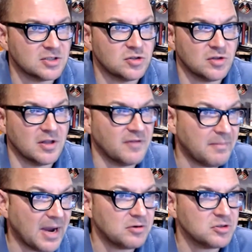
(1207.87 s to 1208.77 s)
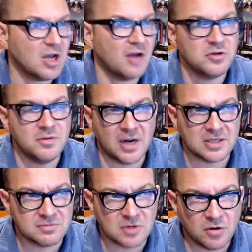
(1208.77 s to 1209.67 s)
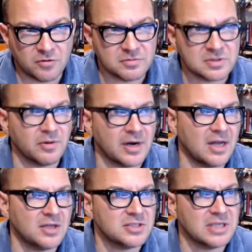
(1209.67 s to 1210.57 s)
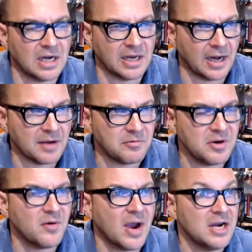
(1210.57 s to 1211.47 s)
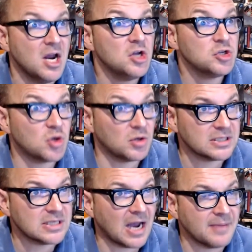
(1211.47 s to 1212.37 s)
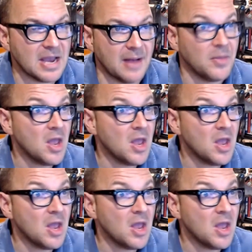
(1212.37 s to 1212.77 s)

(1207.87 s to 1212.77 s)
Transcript: And so they found Microsoft, who bought some code from someone else, did a little light rewrite, sold it to IBM,